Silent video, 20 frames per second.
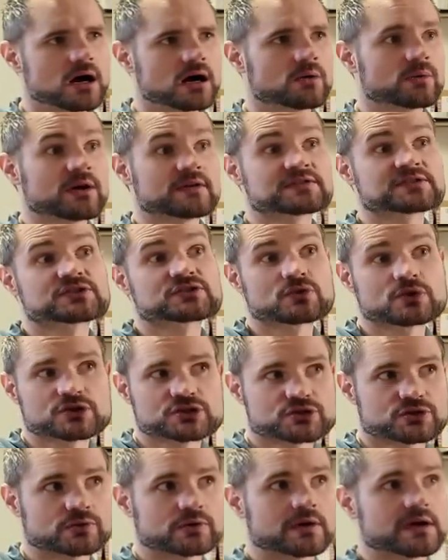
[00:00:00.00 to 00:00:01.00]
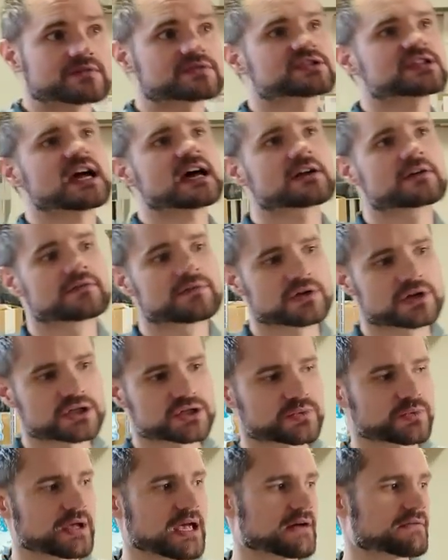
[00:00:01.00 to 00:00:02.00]
We have Sorcery, we have
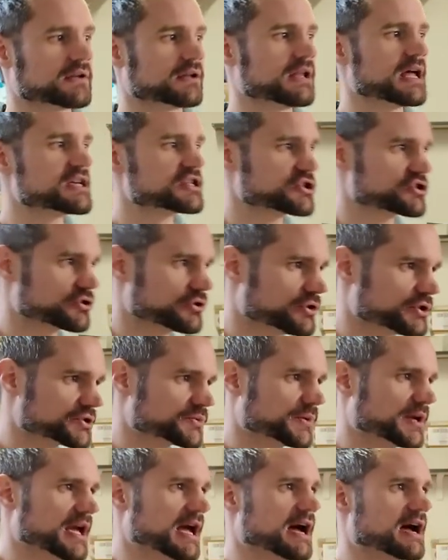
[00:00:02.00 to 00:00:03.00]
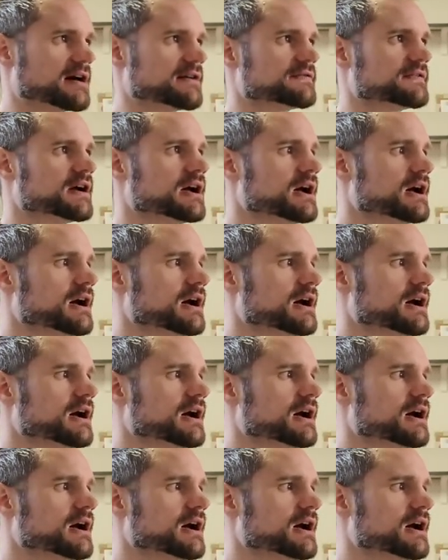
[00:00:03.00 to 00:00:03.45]
Shadowverse, we have Alestrials, we have,